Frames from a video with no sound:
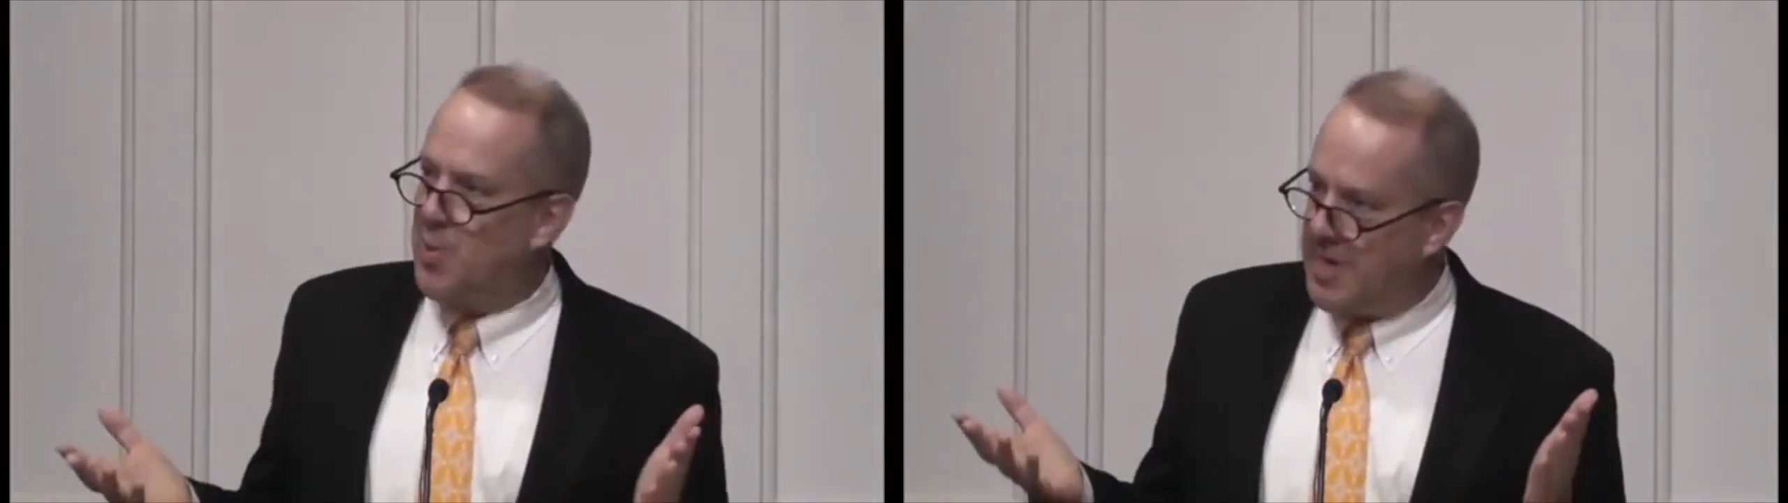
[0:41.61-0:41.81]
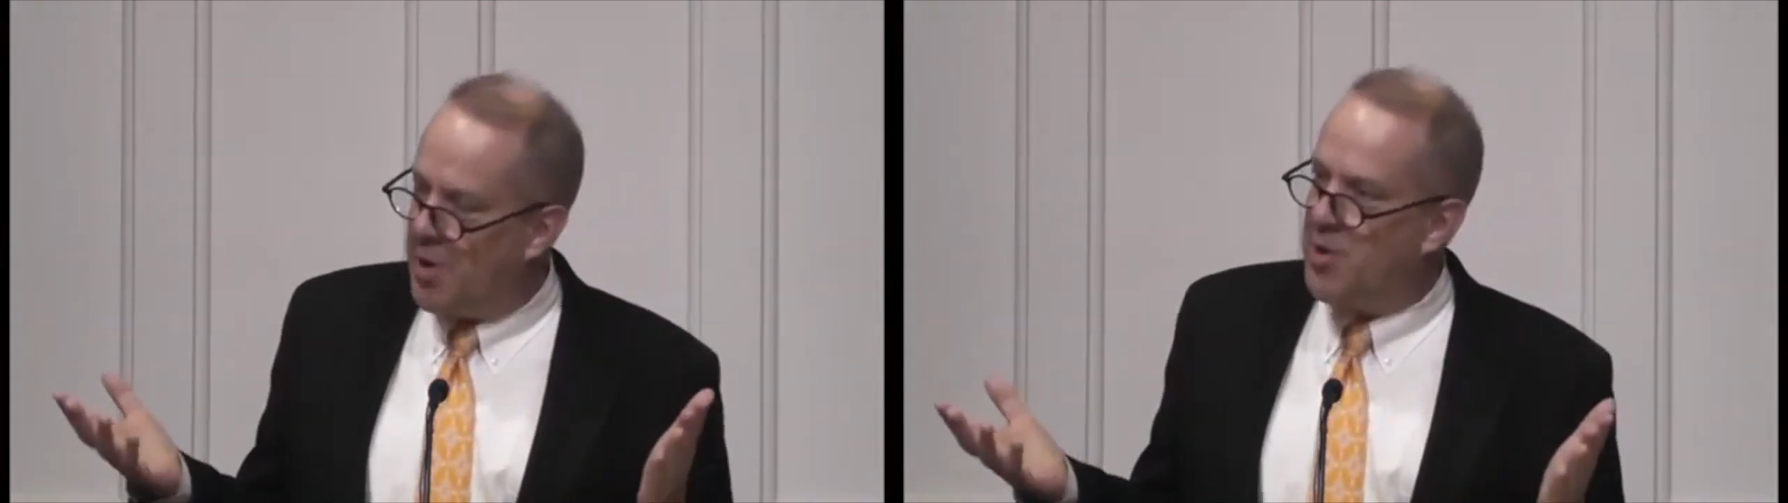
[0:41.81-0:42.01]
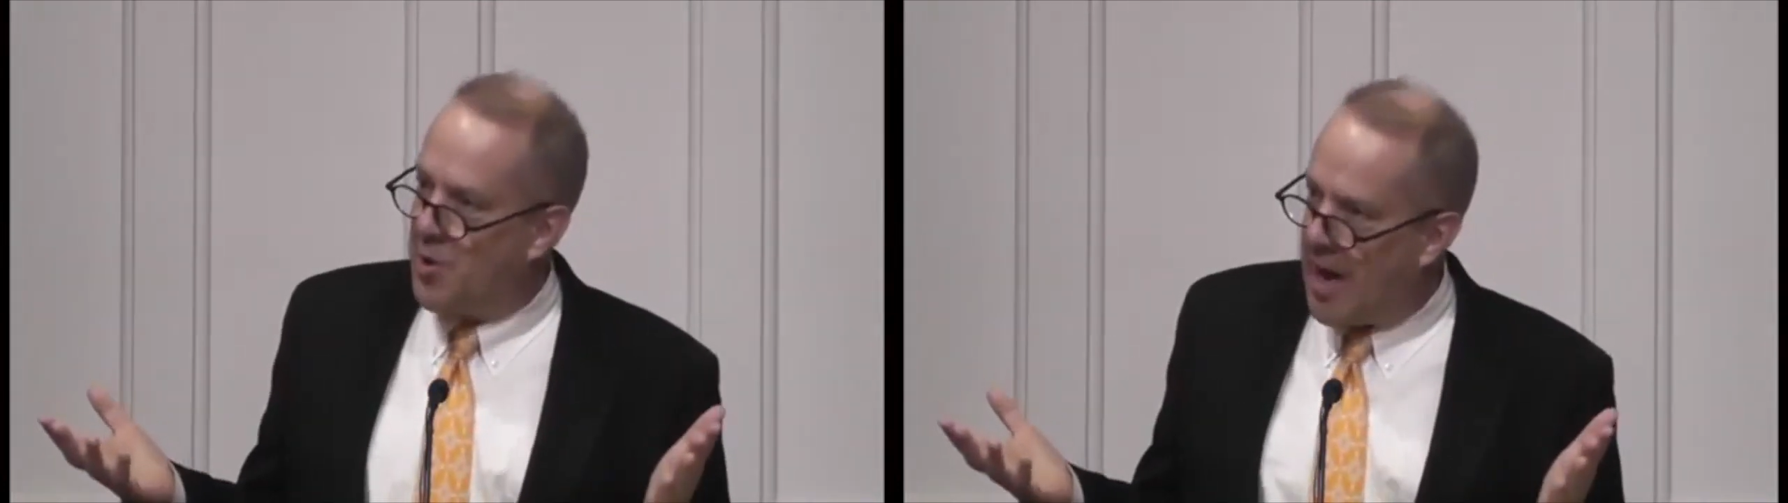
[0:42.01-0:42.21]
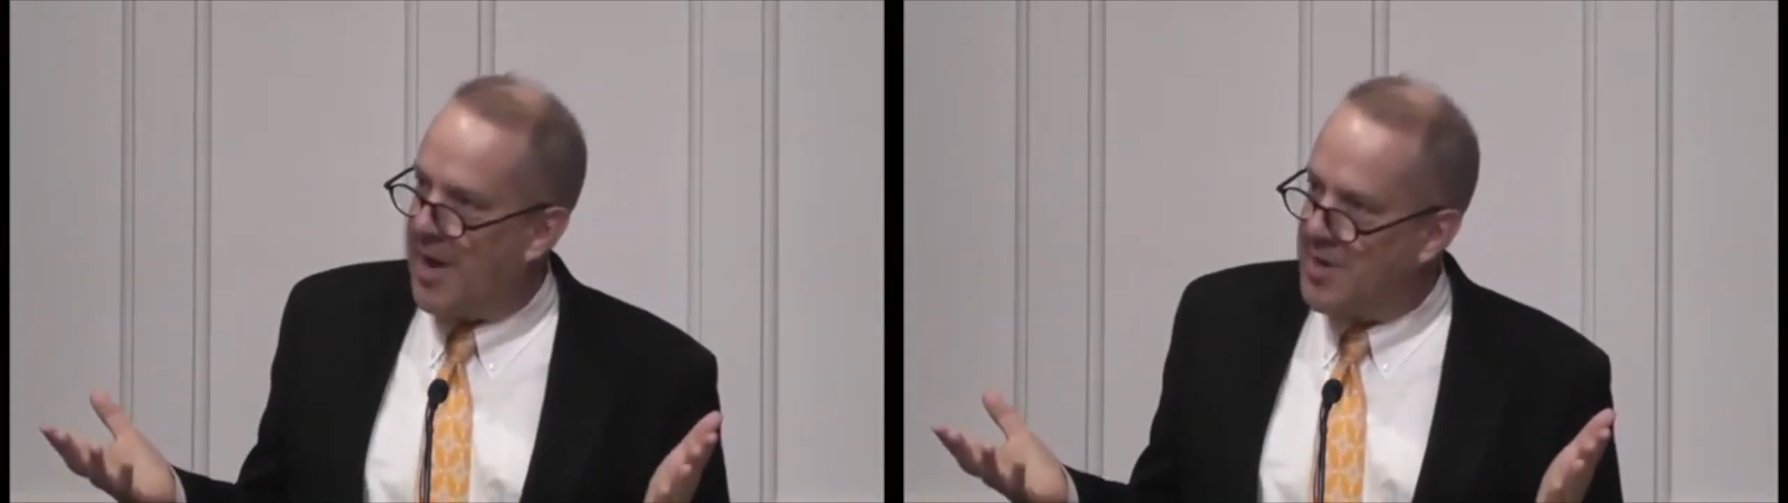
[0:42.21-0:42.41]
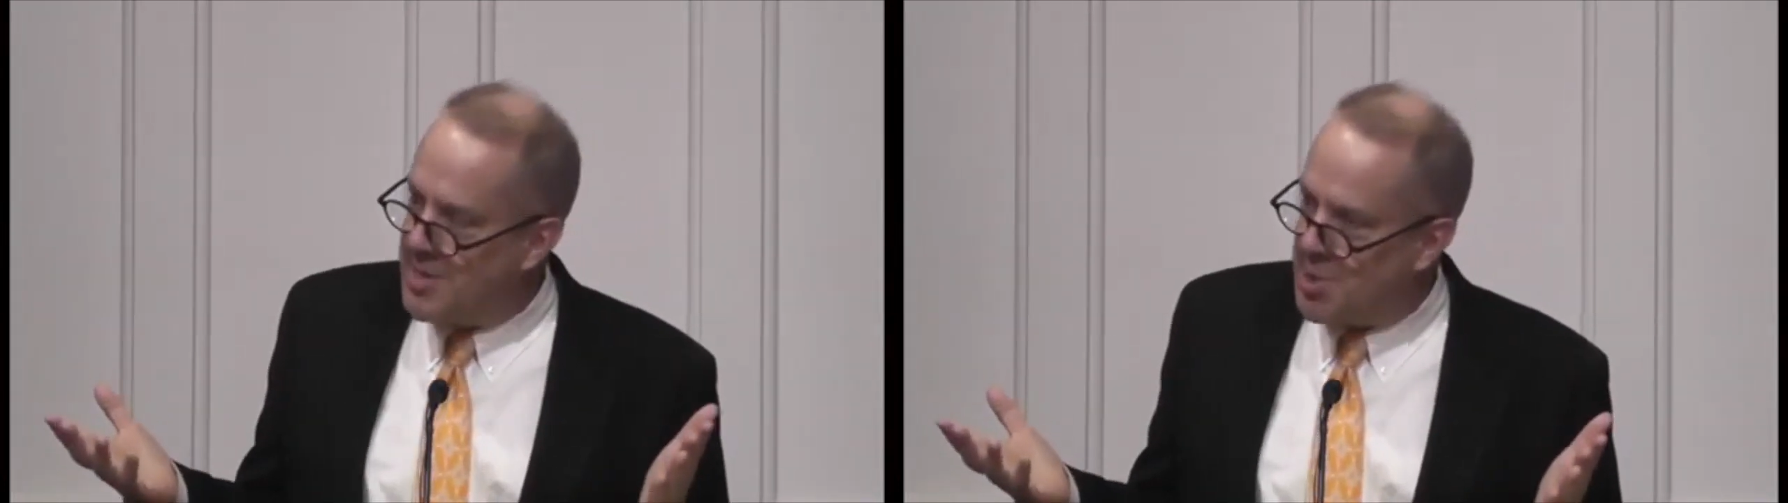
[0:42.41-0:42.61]
We don't know
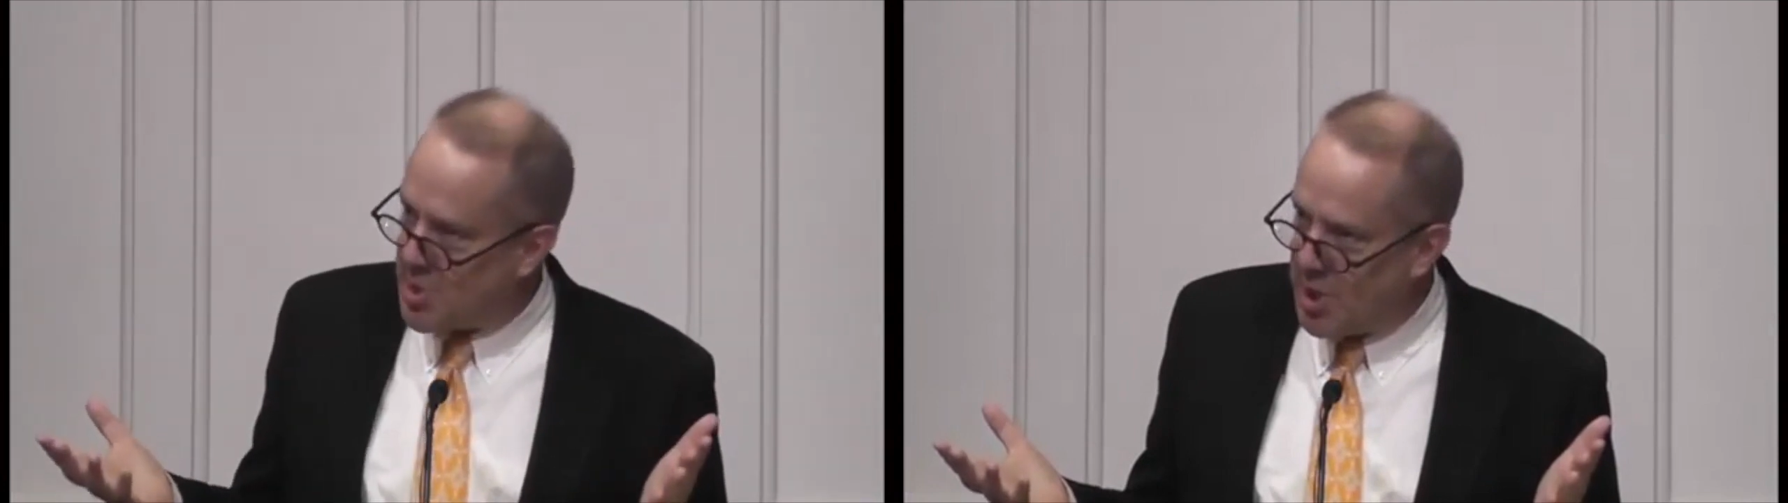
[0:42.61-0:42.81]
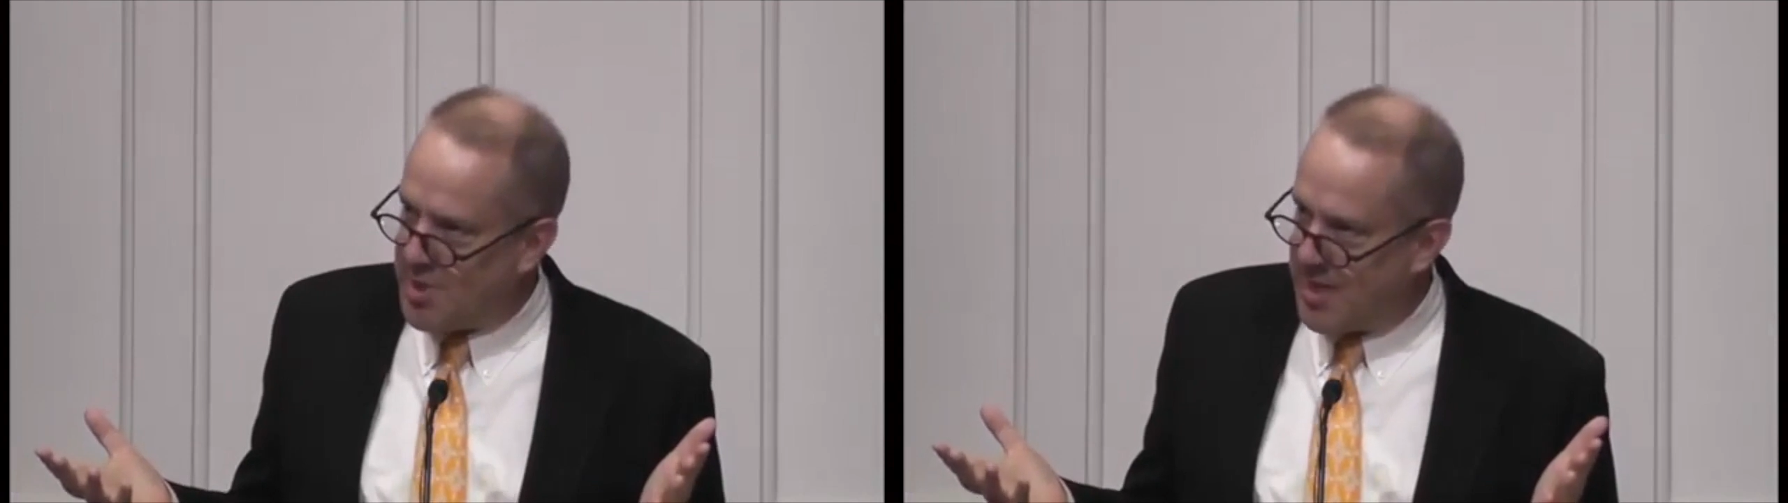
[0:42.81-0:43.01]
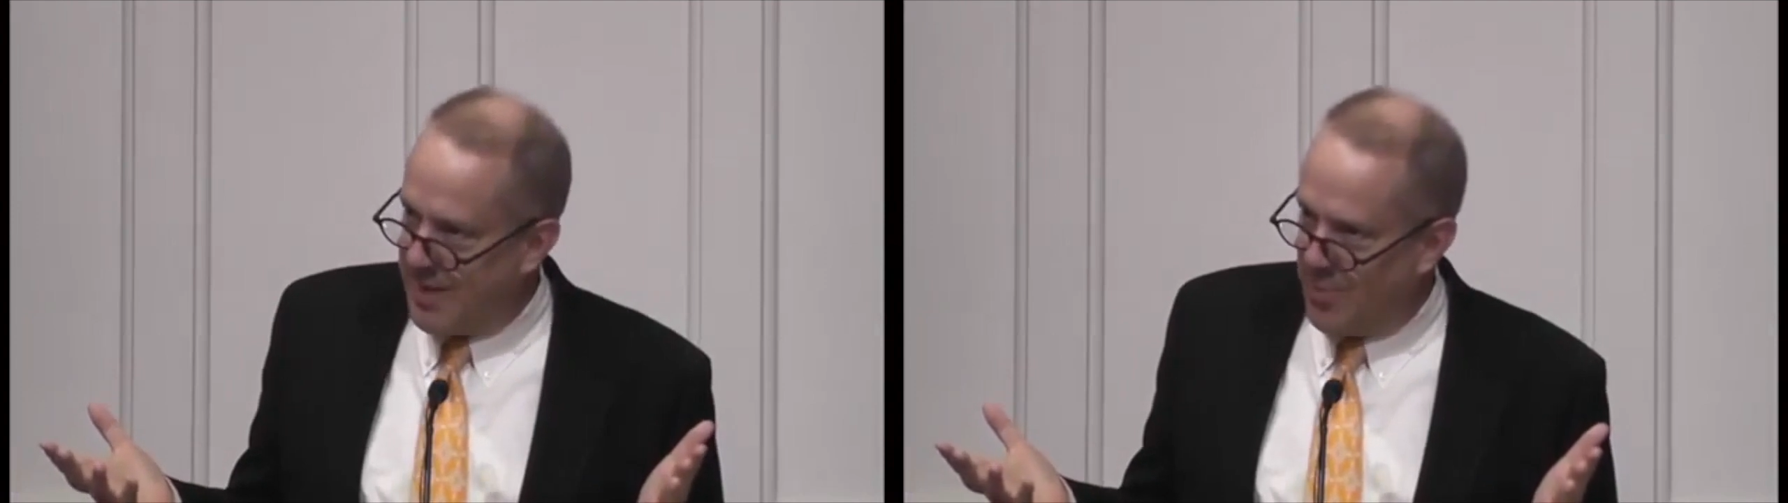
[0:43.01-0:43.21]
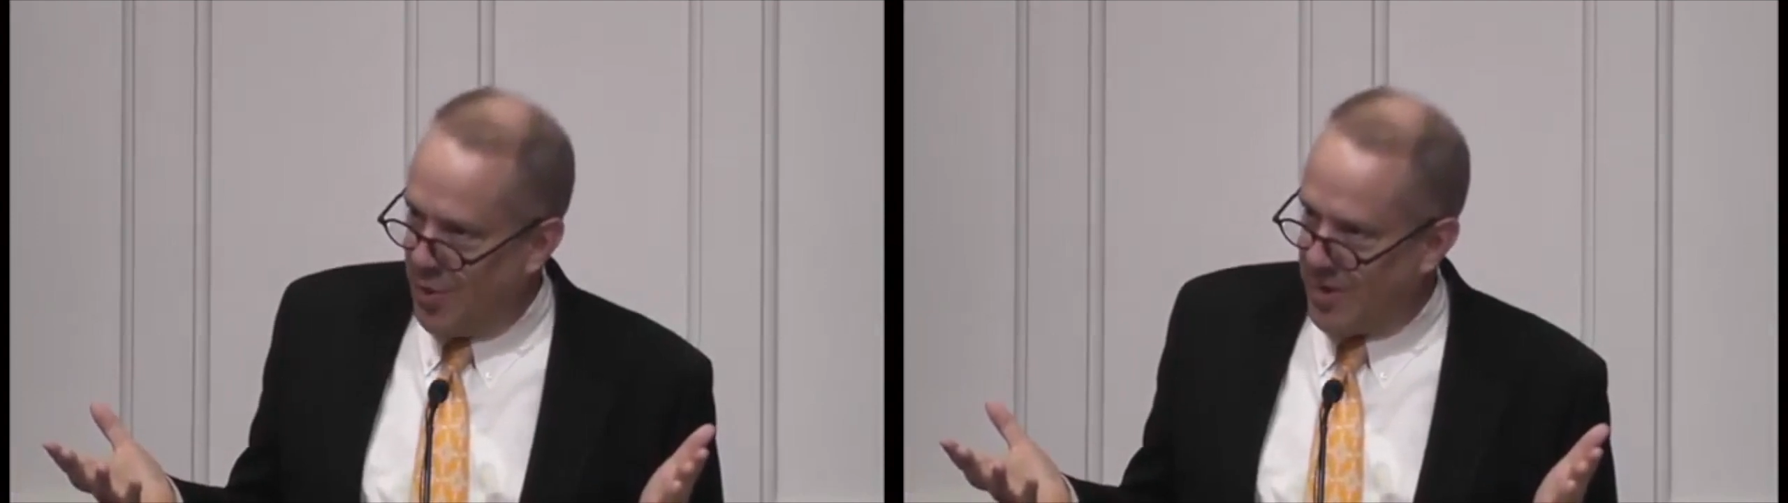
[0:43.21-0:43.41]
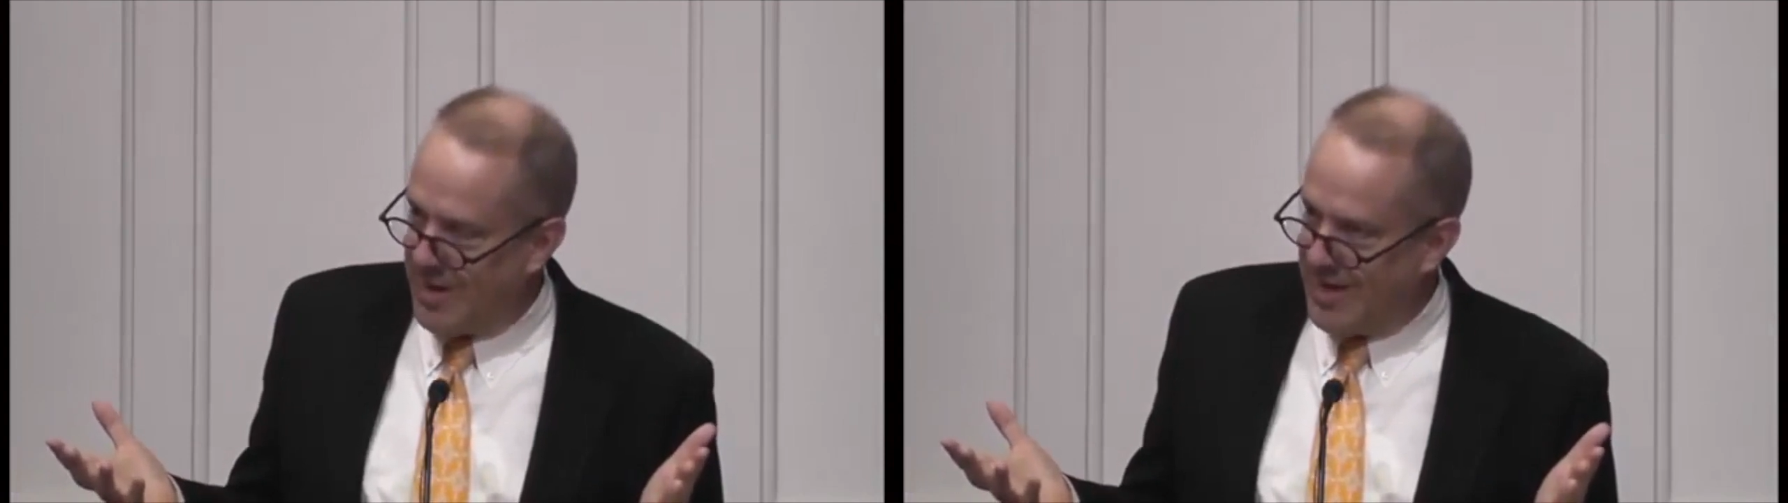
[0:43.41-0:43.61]
how to insult
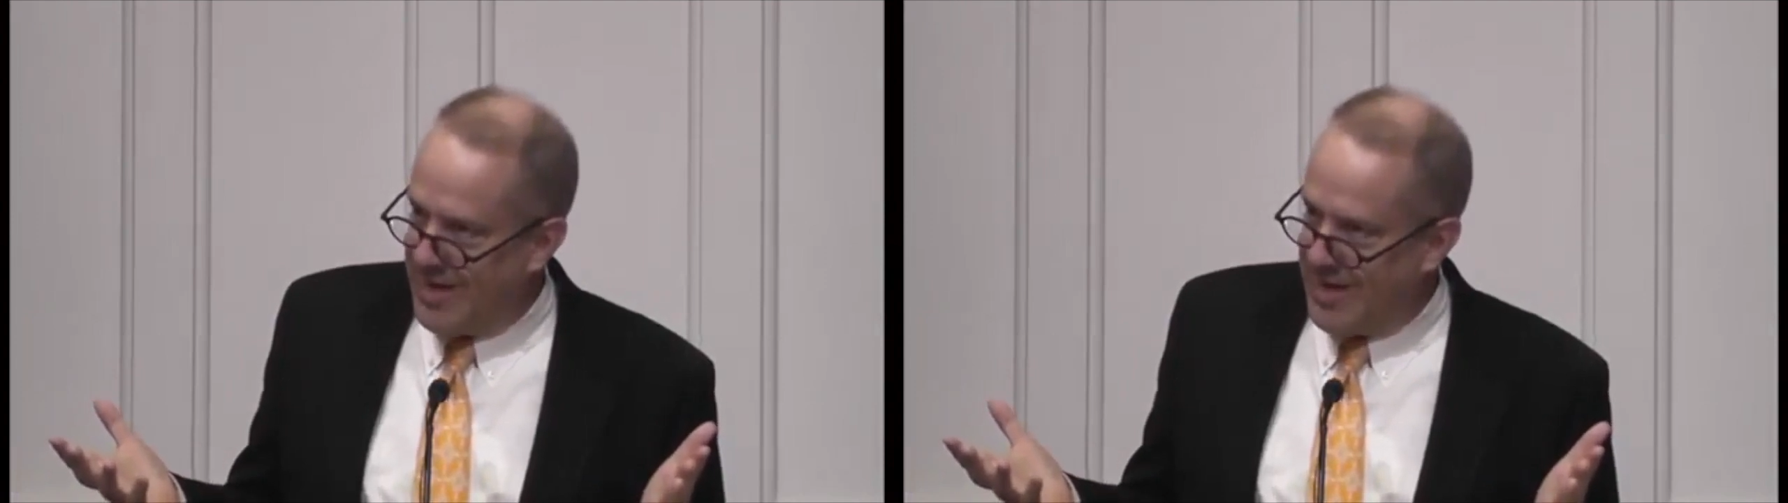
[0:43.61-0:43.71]
anymore.